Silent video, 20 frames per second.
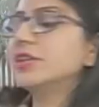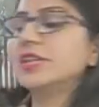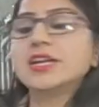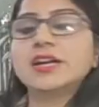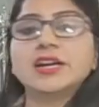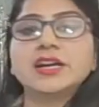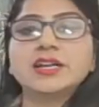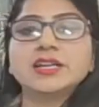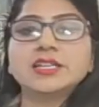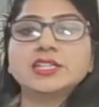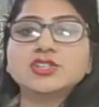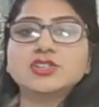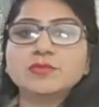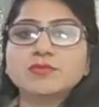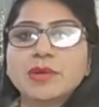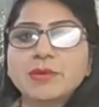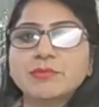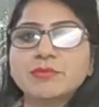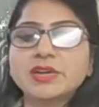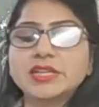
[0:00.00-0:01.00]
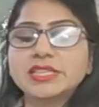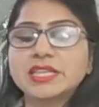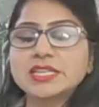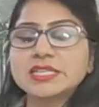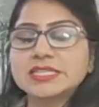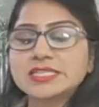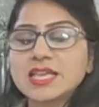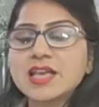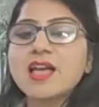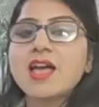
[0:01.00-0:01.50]
learn, to remember
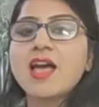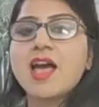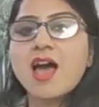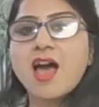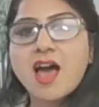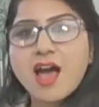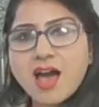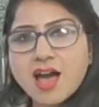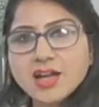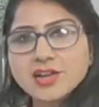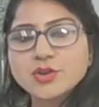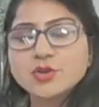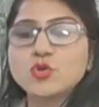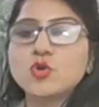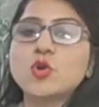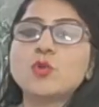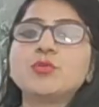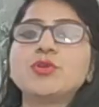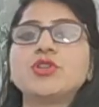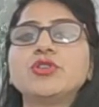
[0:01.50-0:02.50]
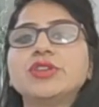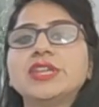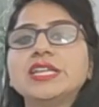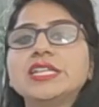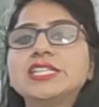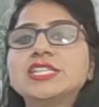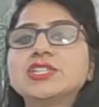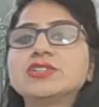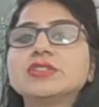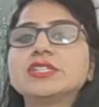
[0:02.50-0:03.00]
this group, you
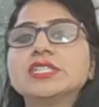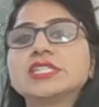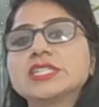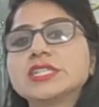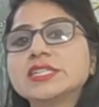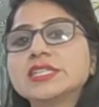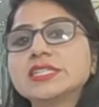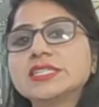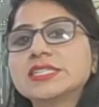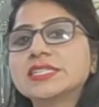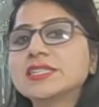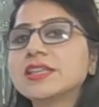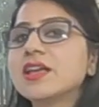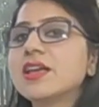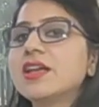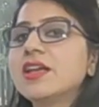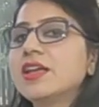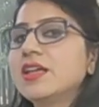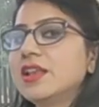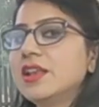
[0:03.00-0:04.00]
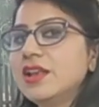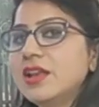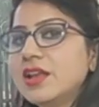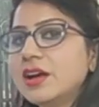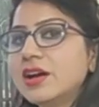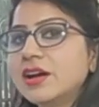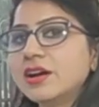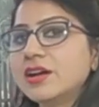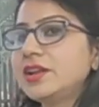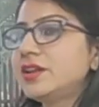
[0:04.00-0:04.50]
need to just
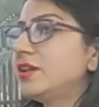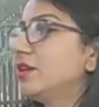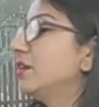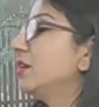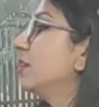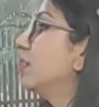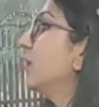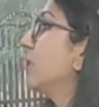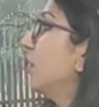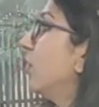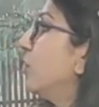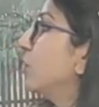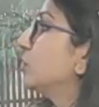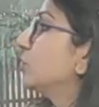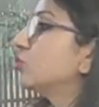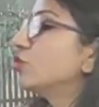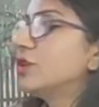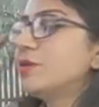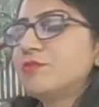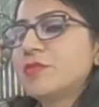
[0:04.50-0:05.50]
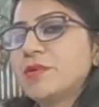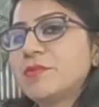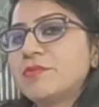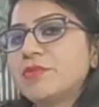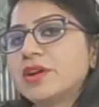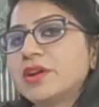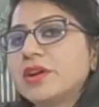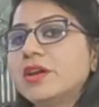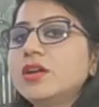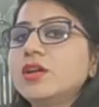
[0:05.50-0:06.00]
learn or to
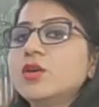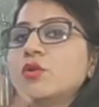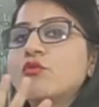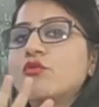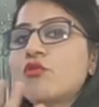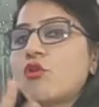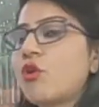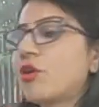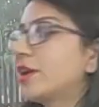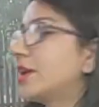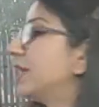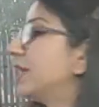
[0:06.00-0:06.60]
remember 4